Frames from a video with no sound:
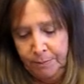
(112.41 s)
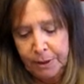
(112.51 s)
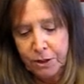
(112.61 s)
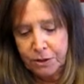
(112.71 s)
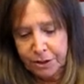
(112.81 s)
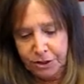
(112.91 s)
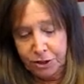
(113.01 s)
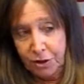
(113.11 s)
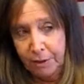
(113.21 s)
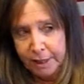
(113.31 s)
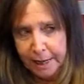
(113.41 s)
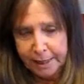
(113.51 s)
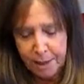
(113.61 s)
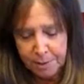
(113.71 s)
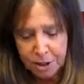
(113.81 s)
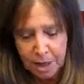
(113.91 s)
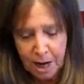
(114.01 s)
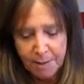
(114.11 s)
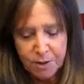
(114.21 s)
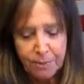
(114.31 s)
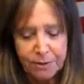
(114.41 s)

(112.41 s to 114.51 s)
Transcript: because she's already got a couple of jobs.